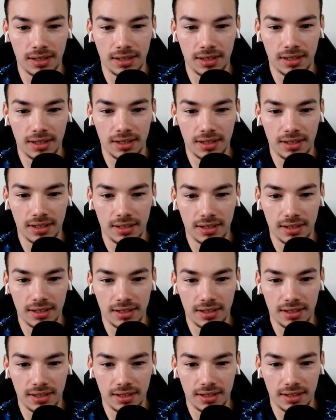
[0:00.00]

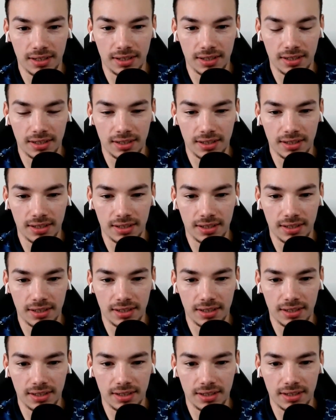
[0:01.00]

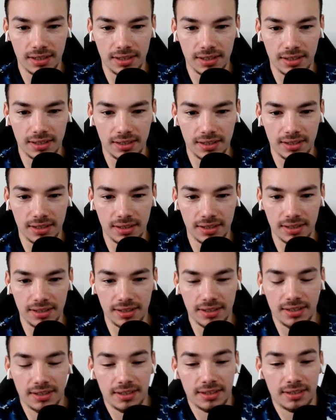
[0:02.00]

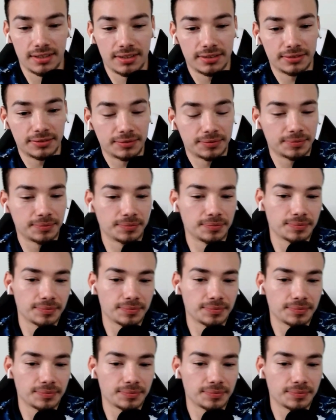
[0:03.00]
(not speaking)